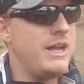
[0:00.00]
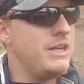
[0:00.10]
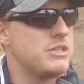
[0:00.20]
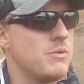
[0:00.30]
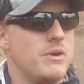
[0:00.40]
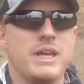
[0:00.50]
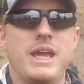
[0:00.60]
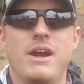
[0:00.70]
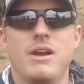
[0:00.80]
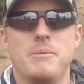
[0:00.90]
I just don't want to
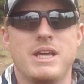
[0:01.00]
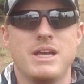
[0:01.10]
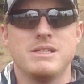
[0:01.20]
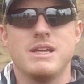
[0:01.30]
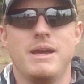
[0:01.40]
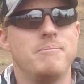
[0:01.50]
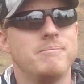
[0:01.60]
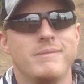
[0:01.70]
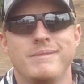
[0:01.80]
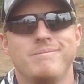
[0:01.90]
carry it because I
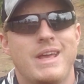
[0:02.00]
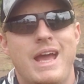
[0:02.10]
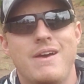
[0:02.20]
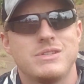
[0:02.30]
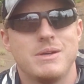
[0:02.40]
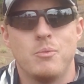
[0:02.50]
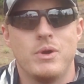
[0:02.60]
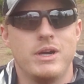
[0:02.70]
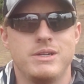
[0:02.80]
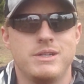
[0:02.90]
have some
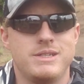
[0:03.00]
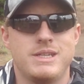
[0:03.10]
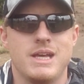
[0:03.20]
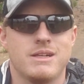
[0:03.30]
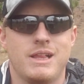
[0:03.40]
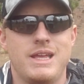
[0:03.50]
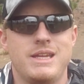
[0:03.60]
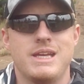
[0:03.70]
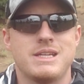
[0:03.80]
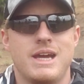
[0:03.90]
weird
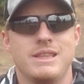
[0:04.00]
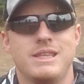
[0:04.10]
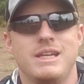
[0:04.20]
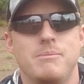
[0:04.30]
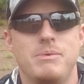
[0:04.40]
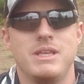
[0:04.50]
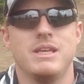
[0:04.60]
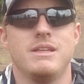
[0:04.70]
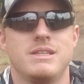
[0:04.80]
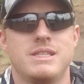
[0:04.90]
clandestine thing to be
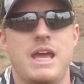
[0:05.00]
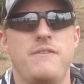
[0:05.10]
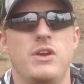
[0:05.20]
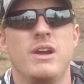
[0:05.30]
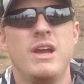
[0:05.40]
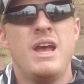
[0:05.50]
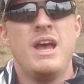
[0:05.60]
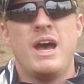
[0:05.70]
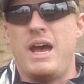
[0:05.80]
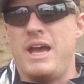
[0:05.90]
the savior.
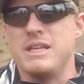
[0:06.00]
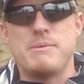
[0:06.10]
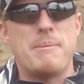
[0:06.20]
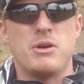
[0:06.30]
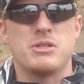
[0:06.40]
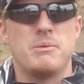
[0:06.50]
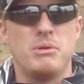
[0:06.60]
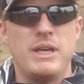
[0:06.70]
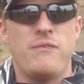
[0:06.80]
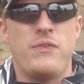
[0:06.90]
It's my personal
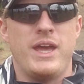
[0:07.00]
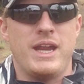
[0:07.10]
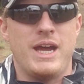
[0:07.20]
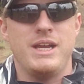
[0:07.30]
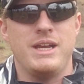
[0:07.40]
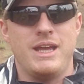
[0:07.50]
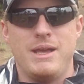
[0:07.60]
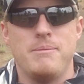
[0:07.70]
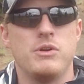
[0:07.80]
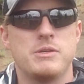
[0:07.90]
belief that I
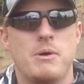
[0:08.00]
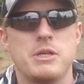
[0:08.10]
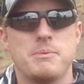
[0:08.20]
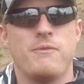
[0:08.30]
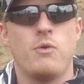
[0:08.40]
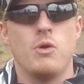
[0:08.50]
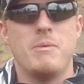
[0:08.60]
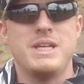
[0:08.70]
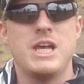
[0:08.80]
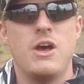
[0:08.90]
am responsible for
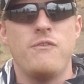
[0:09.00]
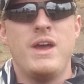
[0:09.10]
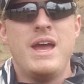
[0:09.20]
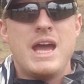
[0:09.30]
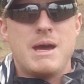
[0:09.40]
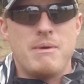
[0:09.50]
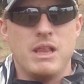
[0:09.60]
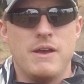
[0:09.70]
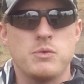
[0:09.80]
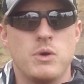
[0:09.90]
myself and my
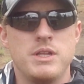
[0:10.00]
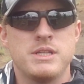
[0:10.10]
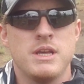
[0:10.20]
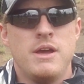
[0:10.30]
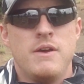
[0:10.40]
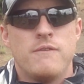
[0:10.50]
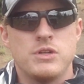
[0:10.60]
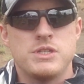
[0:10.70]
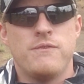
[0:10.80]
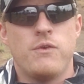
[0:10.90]
loved ones
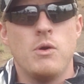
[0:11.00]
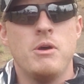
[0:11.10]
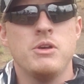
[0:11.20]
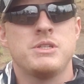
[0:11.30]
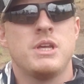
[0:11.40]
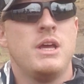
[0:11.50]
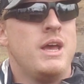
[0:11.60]
first and foremost.